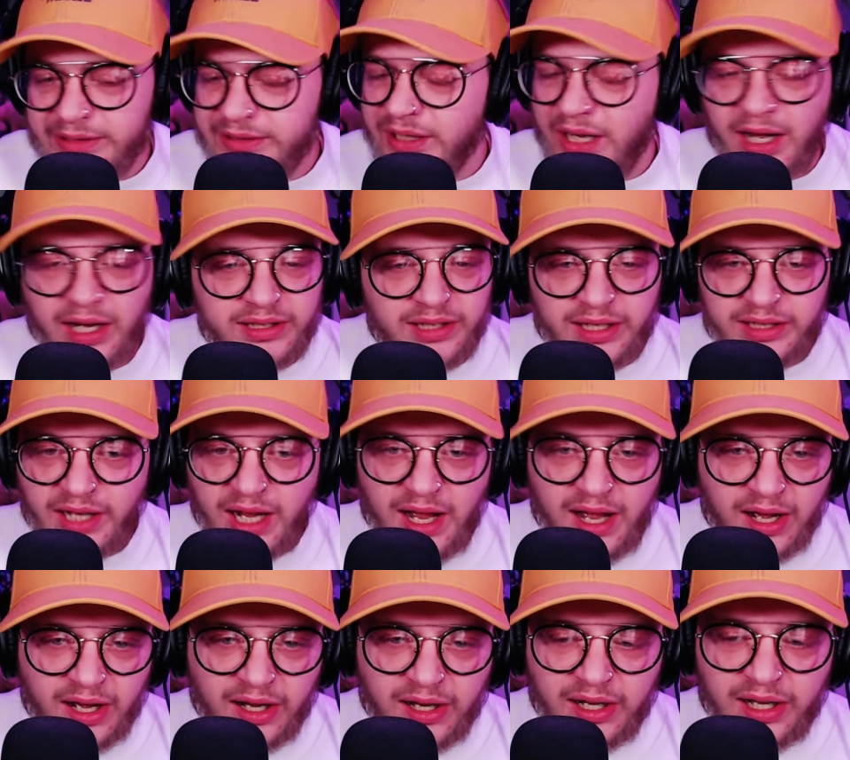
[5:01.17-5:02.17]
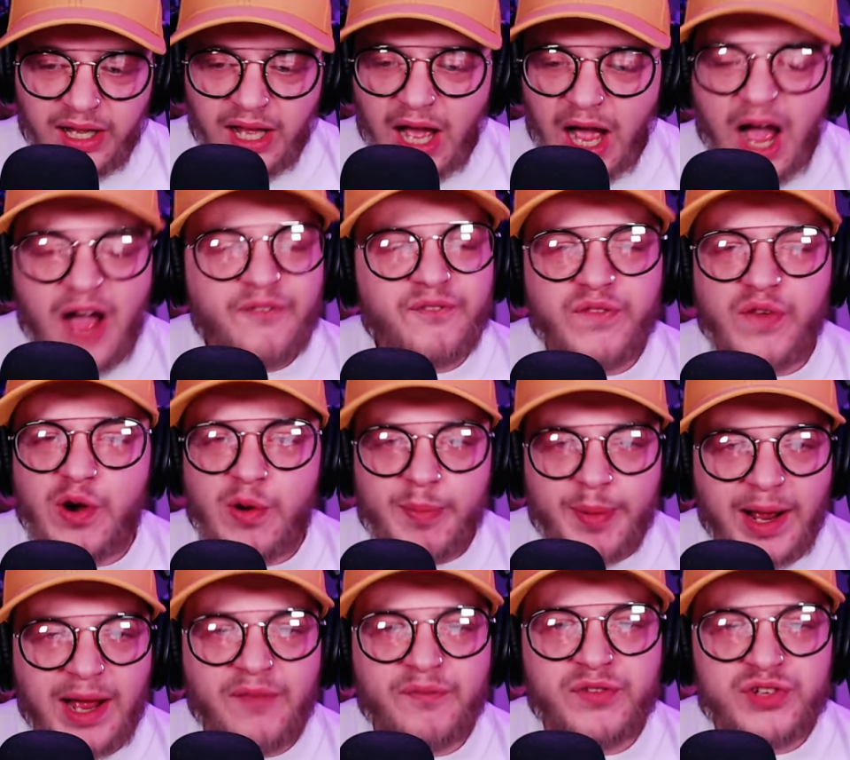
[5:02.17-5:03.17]
No, no, no. I feel
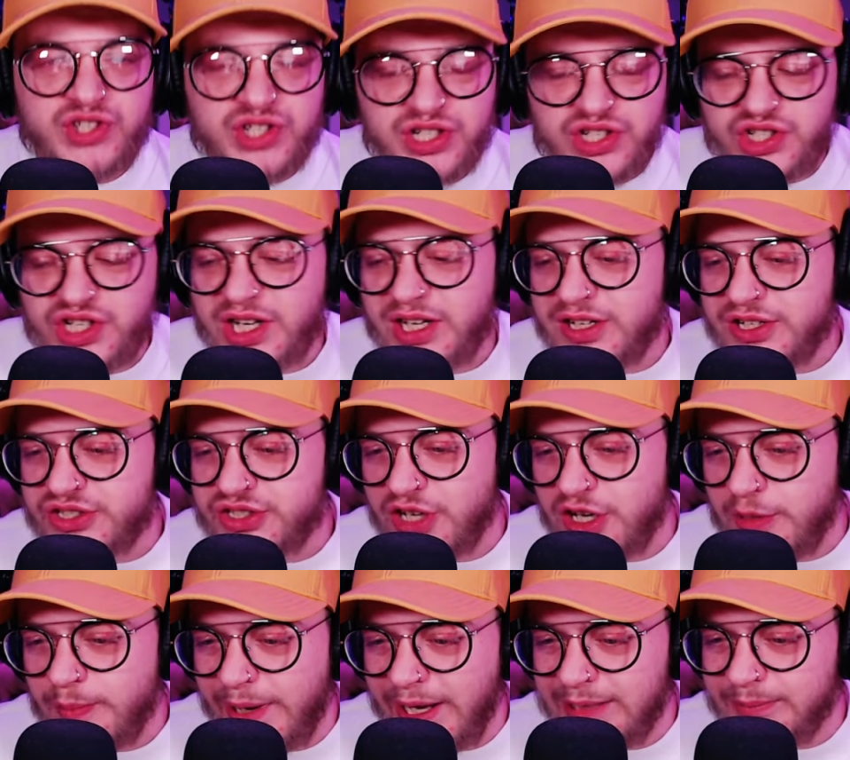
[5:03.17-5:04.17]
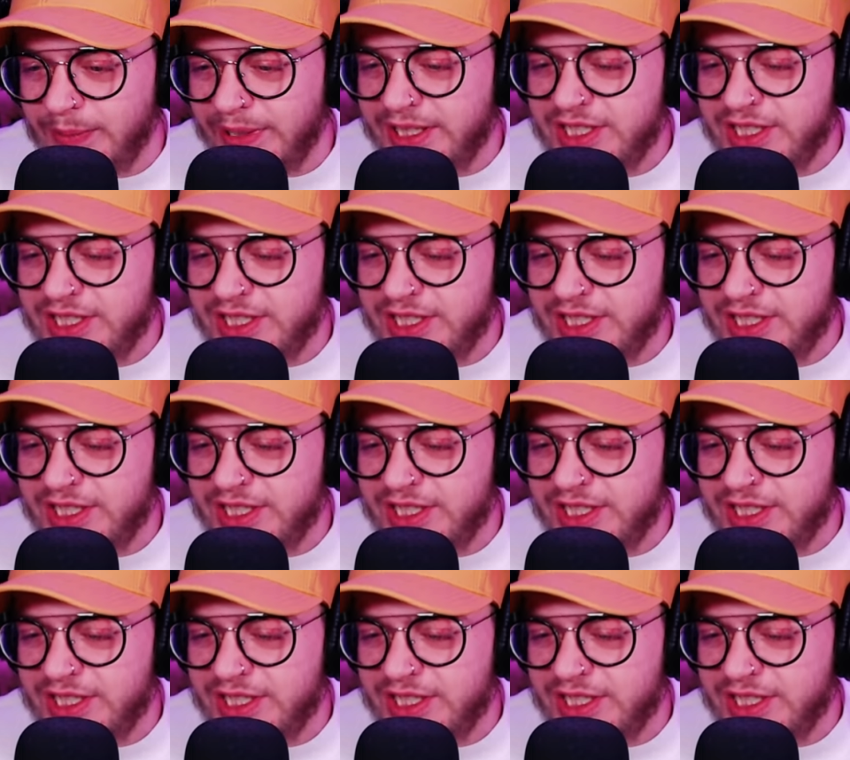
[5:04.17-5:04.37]
bad for Chinchilla so bad, man.